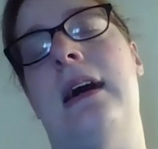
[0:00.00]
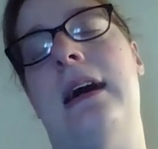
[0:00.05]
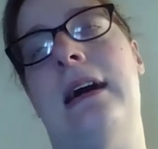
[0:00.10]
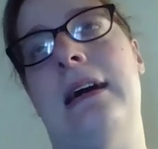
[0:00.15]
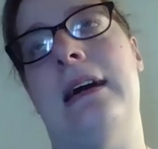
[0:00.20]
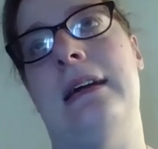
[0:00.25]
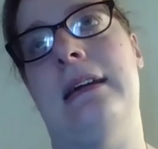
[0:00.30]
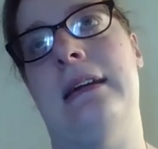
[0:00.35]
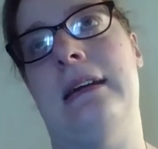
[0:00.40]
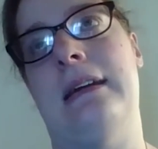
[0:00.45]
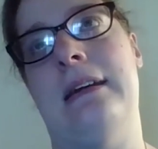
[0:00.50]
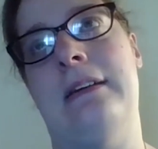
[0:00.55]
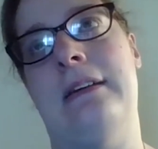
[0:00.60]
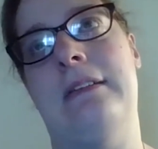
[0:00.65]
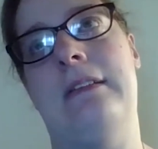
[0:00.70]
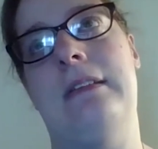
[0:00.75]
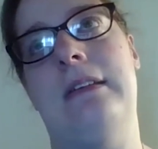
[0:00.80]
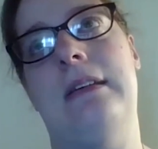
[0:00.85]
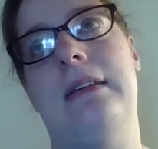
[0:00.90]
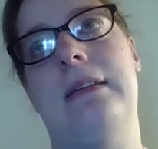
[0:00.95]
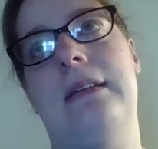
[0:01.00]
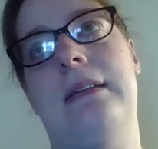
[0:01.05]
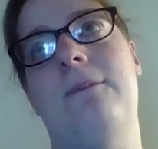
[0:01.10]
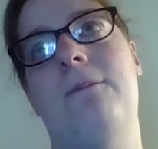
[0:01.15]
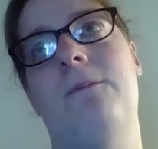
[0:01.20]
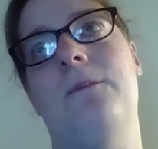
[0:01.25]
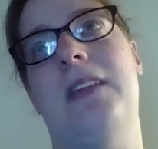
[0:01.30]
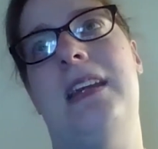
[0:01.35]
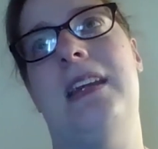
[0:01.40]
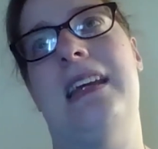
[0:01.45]
I it,
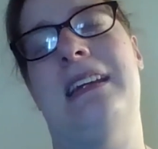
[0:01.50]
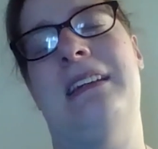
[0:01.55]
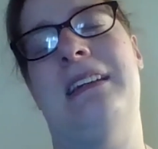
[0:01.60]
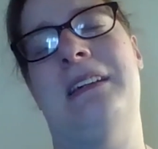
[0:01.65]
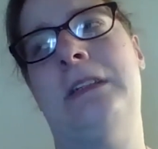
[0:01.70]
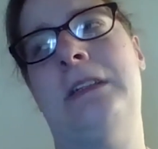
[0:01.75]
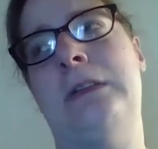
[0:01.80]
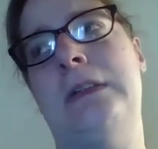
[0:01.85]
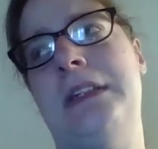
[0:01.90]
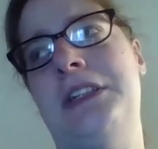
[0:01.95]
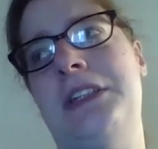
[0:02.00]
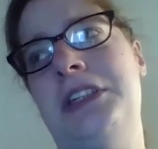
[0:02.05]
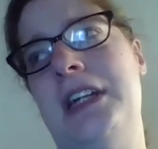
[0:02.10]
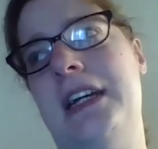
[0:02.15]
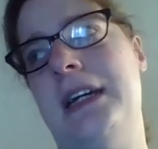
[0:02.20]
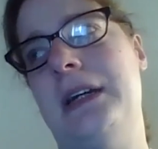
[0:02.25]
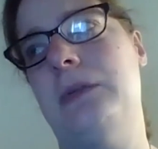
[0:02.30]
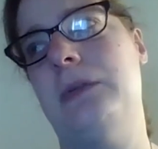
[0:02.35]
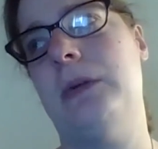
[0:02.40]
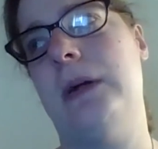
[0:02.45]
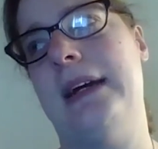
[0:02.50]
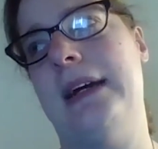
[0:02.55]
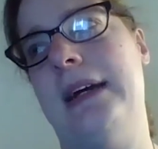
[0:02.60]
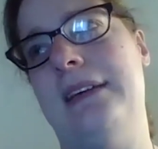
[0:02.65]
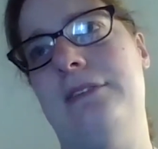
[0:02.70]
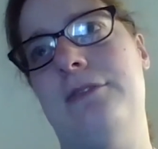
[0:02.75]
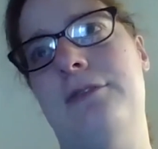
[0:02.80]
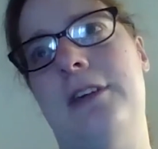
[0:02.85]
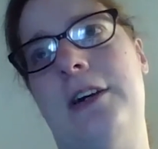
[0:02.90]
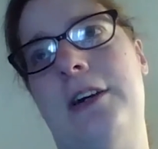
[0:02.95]
in a cliche
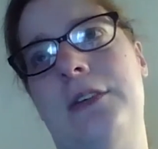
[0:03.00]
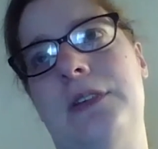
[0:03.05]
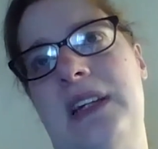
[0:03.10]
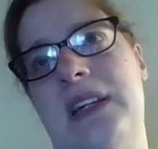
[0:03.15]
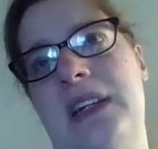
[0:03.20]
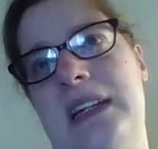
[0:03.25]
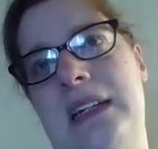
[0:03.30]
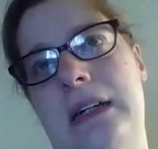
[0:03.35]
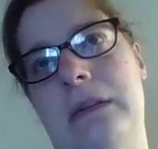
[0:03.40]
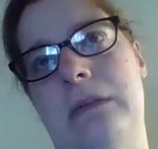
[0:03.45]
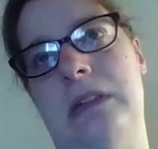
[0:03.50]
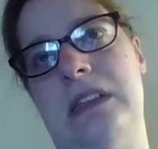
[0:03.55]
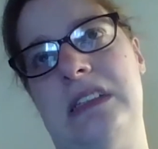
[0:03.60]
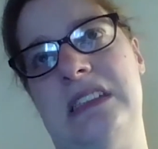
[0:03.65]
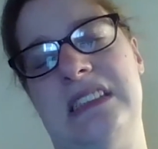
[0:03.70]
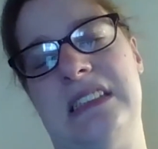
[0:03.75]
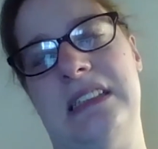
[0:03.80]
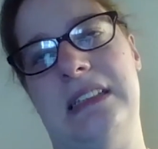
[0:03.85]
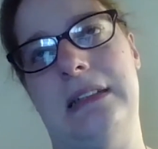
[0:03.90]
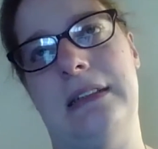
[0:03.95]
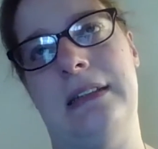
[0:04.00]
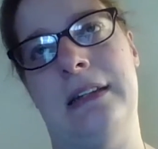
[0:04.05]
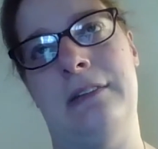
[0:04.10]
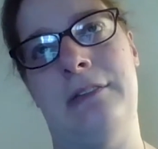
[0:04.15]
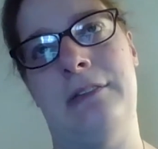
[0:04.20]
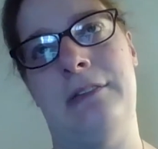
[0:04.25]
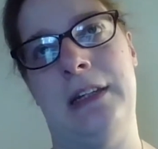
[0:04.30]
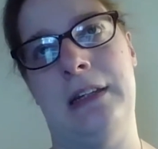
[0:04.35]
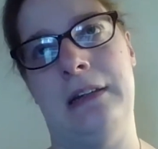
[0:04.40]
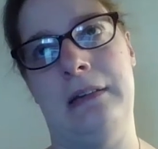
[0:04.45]
way, it felt like I wasn't
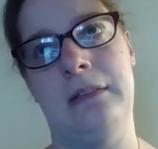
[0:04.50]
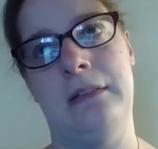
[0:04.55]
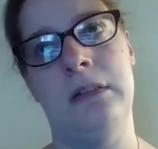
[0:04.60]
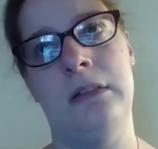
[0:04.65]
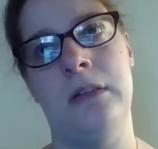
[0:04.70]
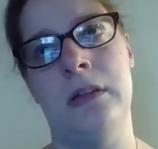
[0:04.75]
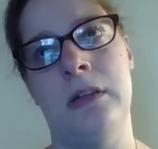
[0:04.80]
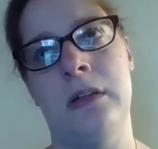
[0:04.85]
giving